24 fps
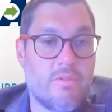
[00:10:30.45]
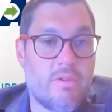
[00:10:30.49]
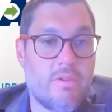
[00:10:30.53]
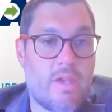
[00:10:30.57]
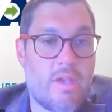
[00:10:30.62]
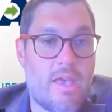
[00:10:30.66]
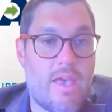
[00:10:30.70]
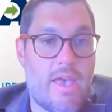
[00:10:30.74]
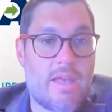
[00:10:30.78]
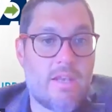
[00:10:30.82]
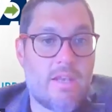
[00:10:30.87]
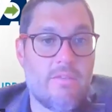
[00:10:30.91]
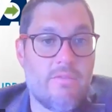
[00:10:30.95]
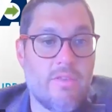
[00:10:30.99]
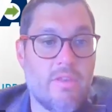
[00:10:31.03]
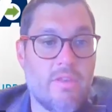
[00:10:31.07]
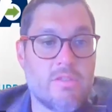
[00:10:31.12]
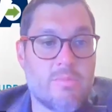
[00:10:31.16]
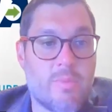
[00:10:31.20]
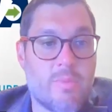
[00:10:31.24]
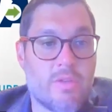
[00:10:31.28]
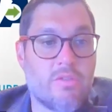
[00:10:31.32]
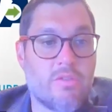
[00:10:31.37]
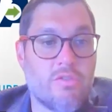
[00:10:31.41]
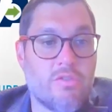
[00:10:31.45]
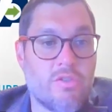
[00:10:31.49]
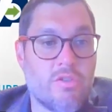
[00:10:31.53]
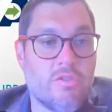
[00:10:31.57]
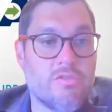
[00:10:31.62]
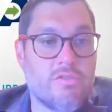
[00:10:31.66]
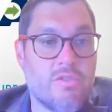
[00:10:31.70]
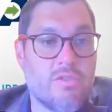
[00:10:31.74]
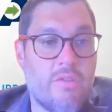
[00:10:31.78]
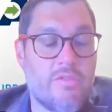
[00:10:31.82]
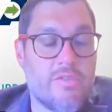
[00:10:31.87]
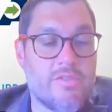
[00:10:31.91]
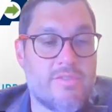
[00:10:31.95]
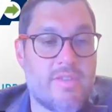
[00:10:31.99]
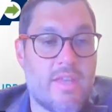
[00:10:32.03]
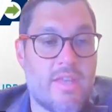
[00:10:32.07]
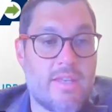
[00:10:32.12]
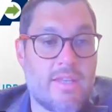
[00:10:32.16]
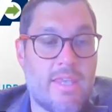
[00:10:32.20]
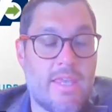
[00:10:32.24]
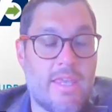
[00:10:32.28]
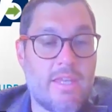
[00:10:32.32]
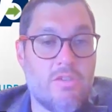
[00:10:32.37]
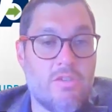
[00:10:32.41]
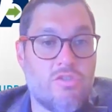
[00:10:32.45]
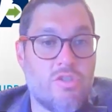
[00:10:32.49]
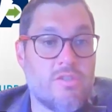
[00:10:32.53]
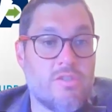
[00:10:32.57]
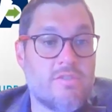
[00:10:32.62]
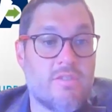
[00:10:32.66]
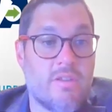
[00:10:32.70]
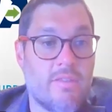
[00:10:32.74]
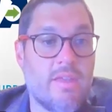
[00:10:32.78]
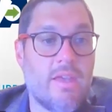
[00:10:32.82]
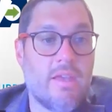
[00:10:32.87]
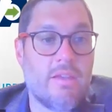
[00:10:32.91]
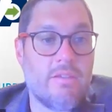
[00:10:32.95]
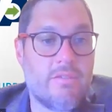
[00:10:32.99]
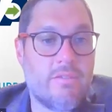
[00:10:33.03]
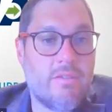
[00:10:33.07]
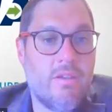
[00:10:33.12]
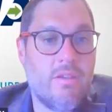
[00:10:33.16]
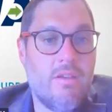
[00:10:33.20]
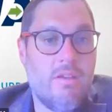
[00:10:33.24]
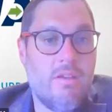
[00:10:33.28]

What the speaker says: out of the Inspector General's office dedicated just to this.